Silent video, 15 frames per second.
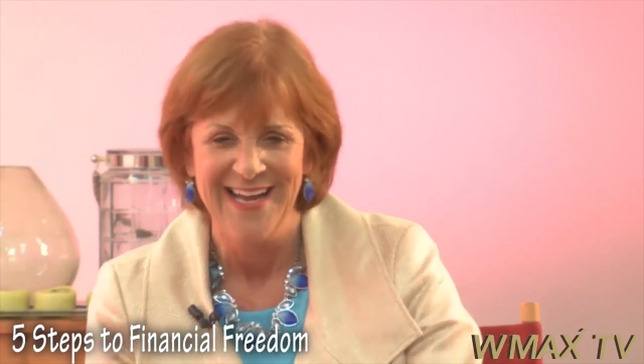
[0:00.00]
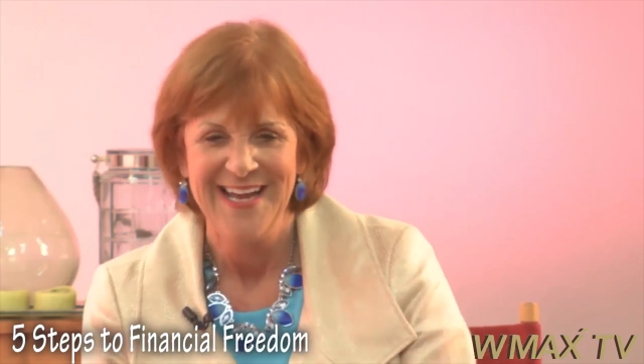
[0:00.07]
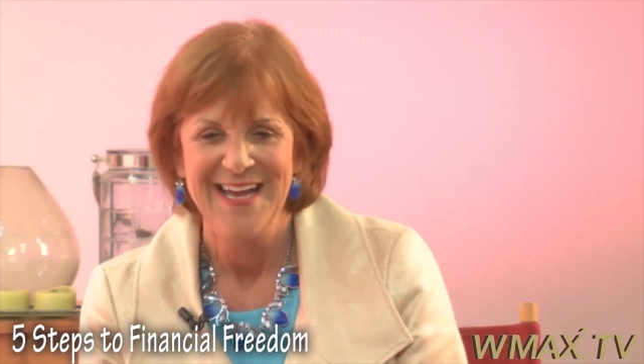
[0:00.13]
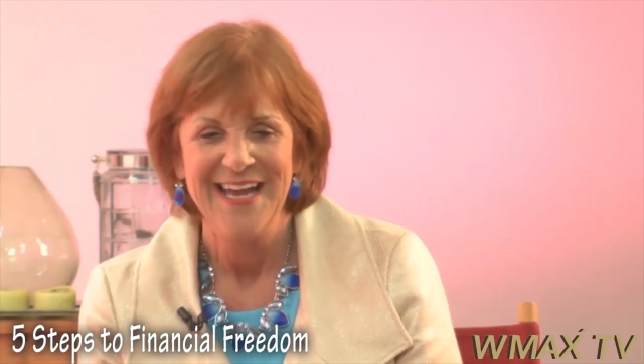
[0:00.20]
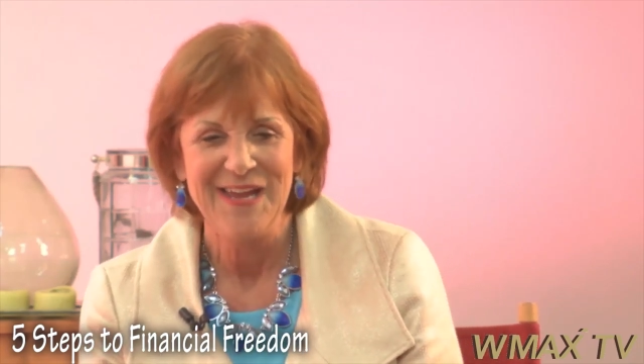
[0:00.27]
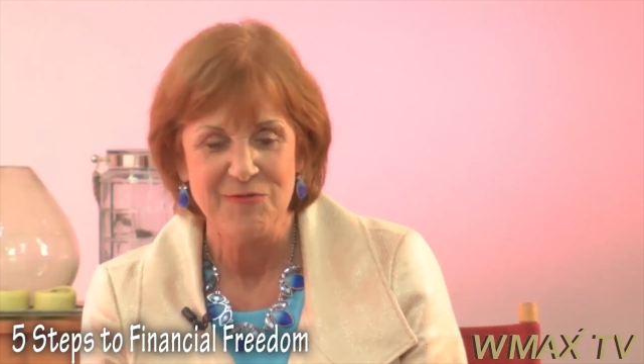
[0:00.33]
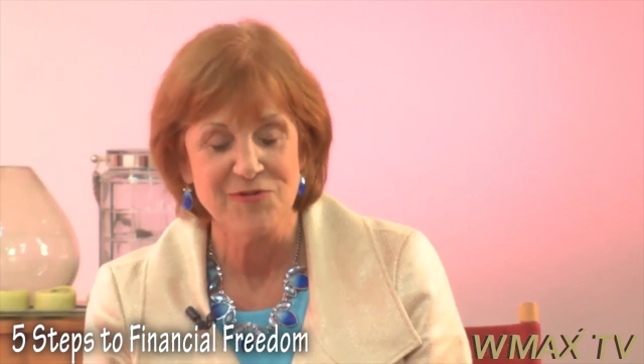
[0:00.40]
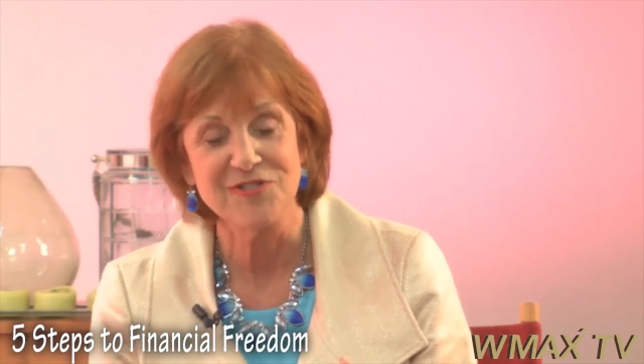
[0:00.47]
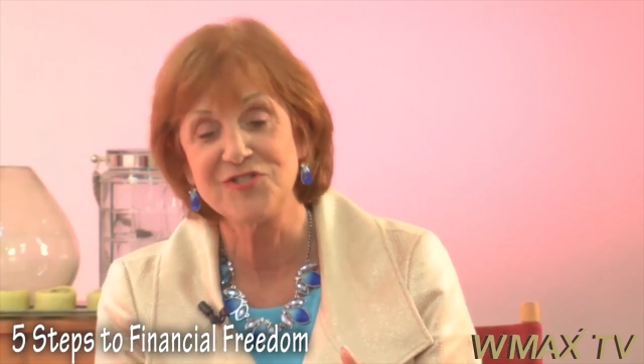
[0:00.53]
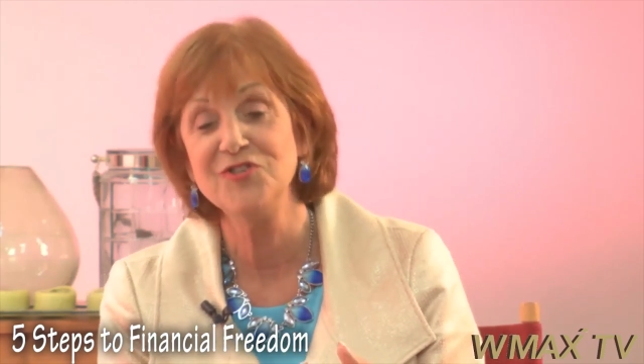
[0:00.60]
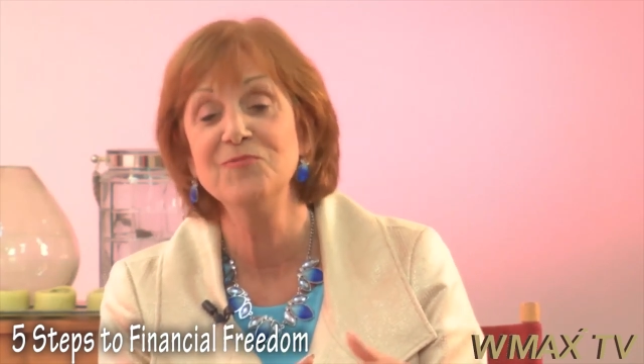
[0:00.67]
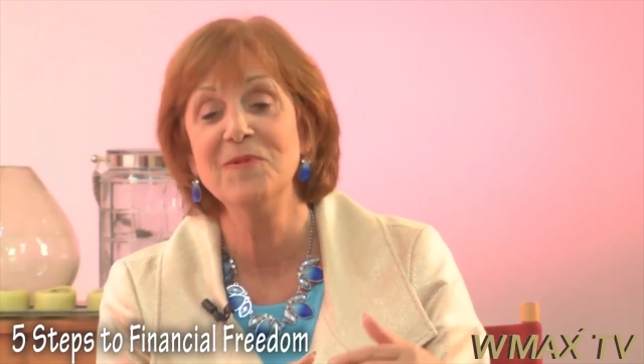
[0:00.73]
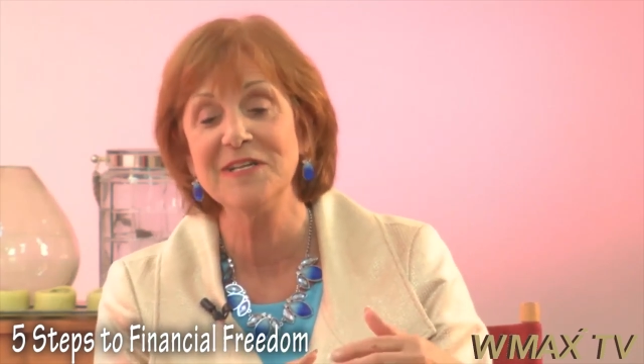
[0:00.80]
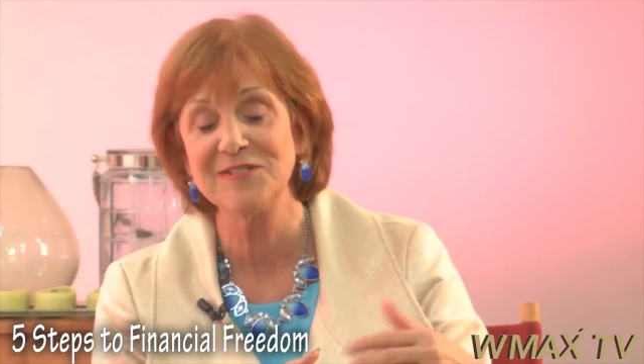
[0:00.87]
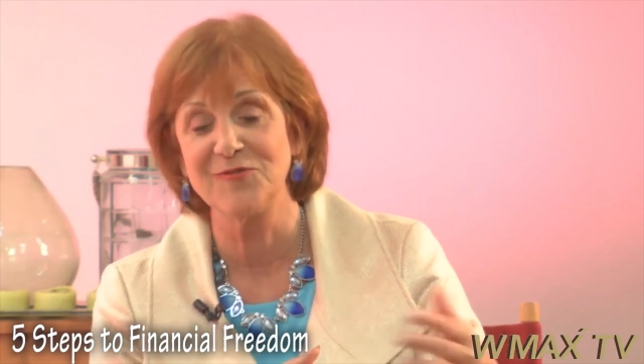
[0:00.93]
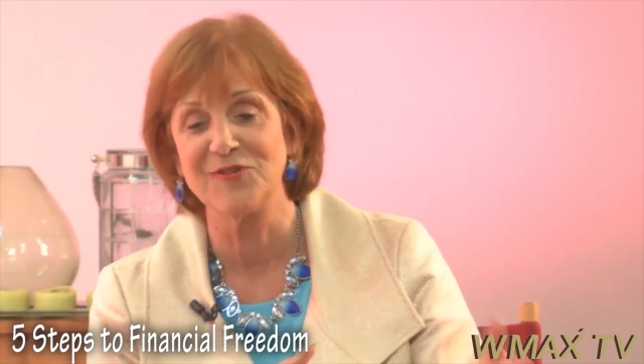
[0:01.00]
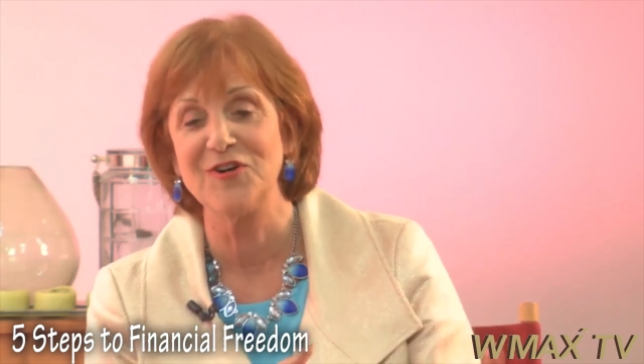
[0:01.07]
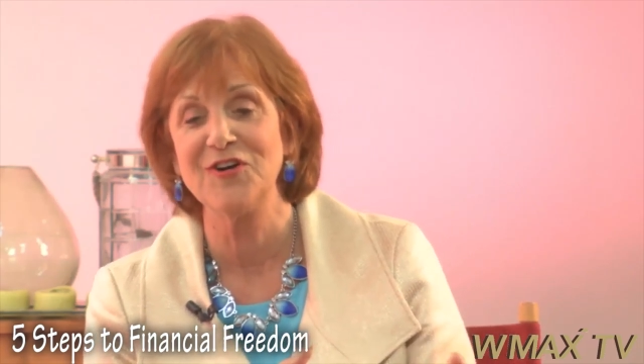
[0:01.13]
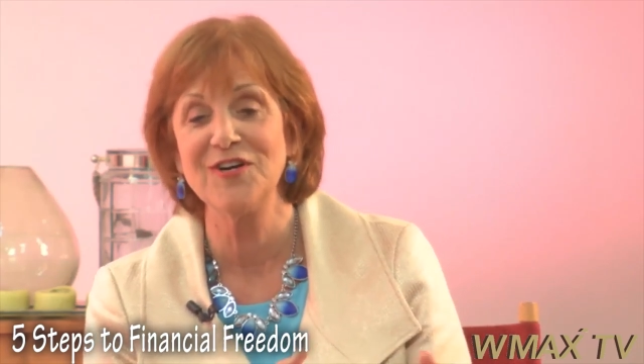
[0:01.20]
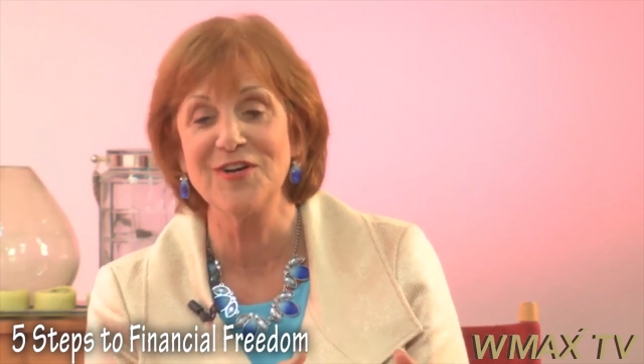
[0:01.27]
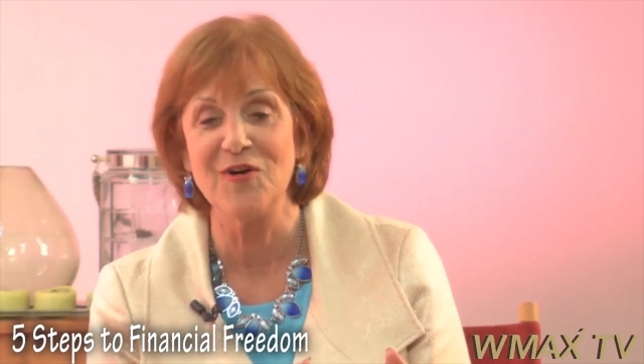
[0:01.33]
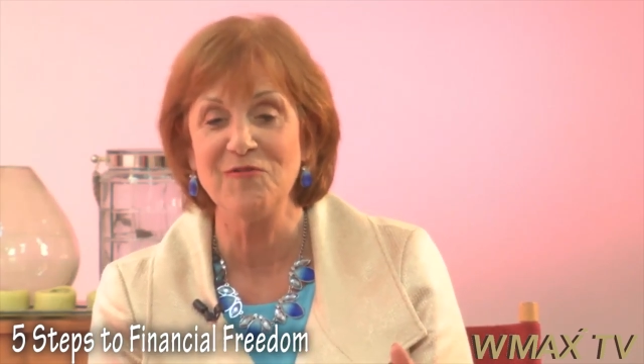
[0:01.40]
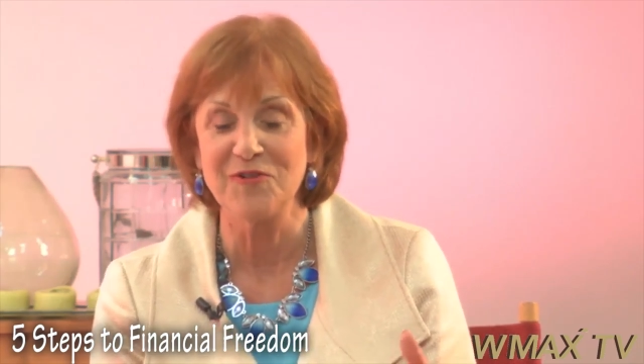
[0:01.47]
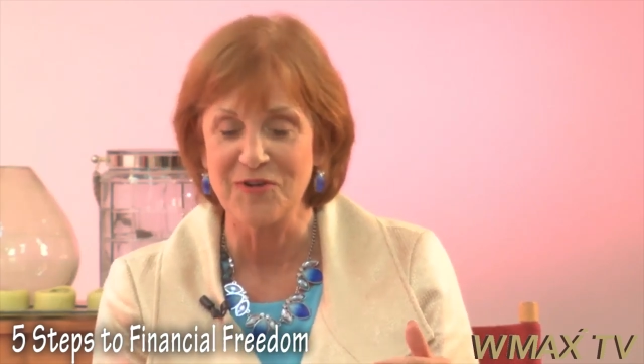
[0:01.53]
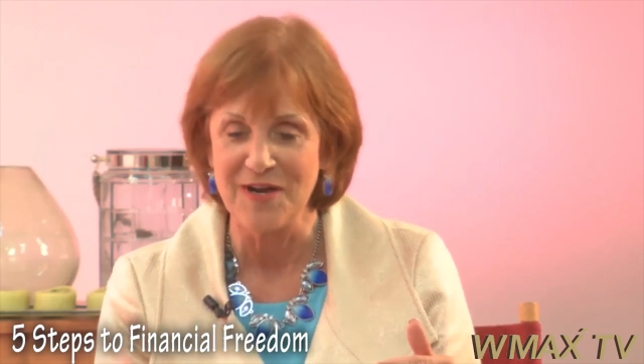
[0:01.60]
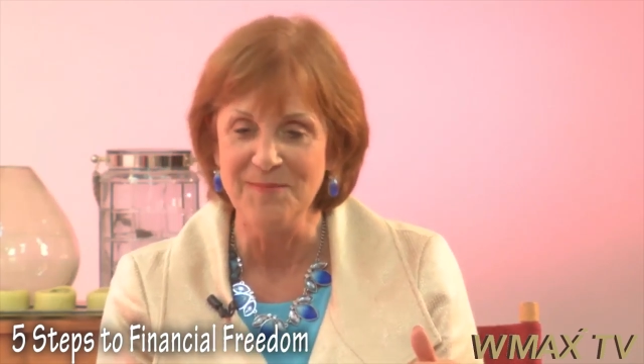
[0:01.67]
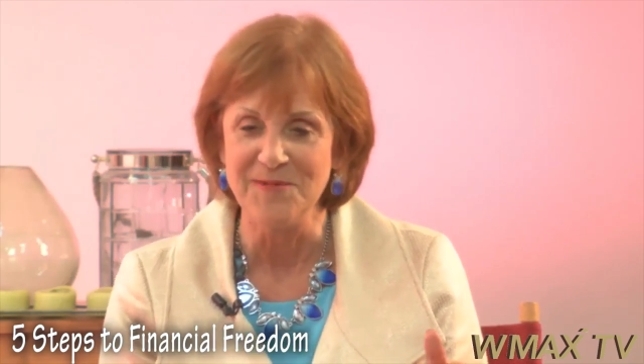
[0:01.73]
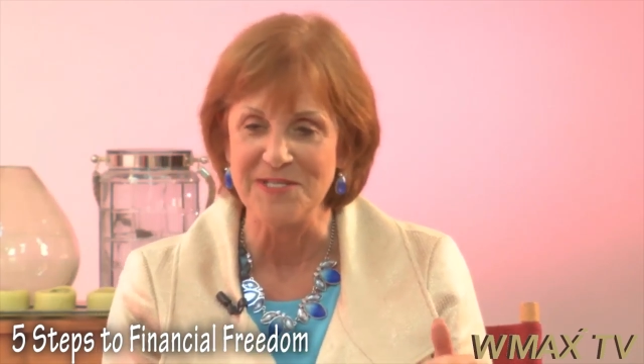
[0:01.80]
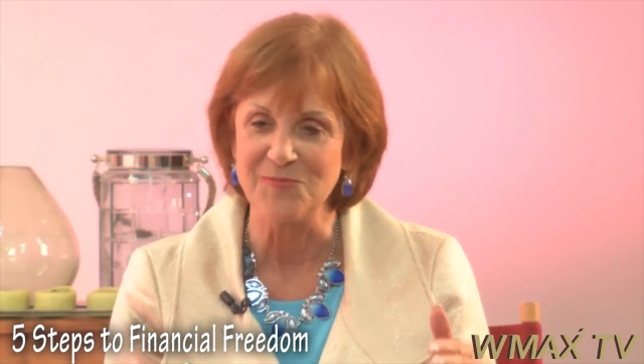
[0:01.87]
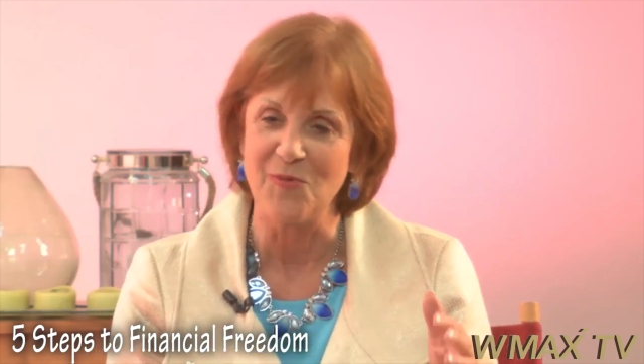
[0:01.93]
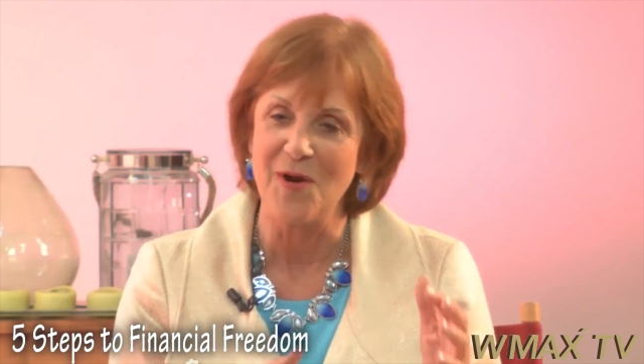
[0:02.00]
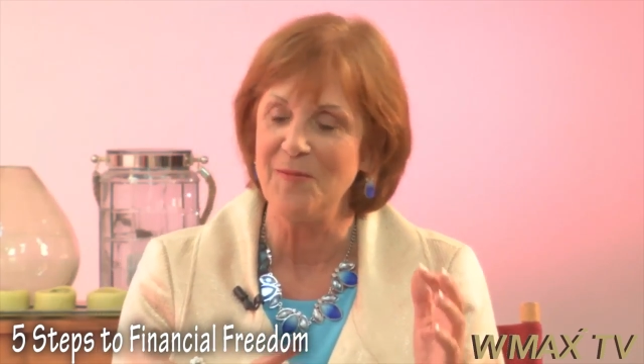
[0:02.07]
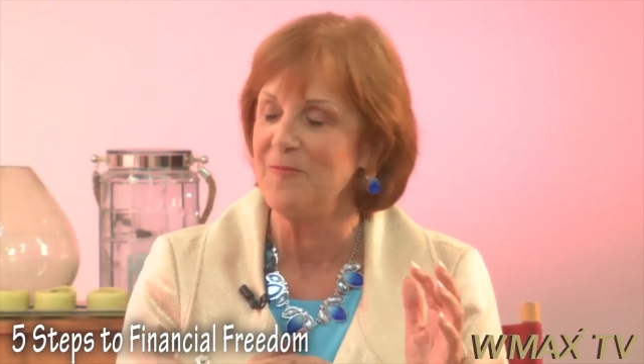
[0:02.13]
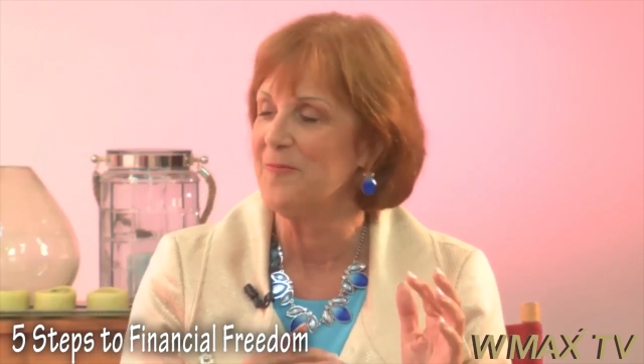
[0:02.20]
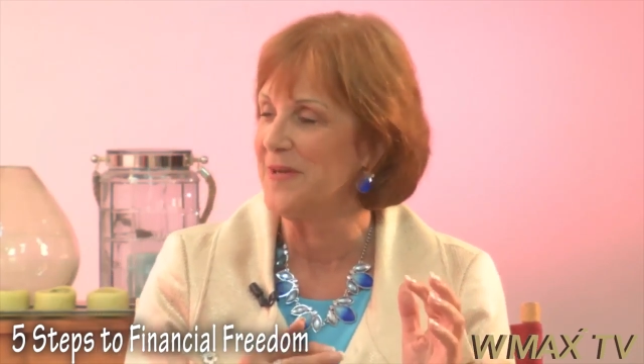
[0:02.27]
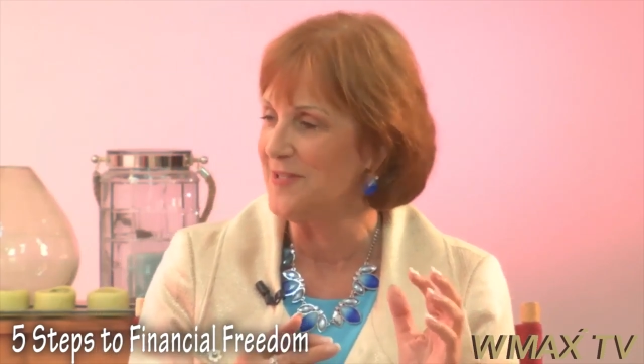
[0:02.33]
It was 2 months for her to overcome this problem,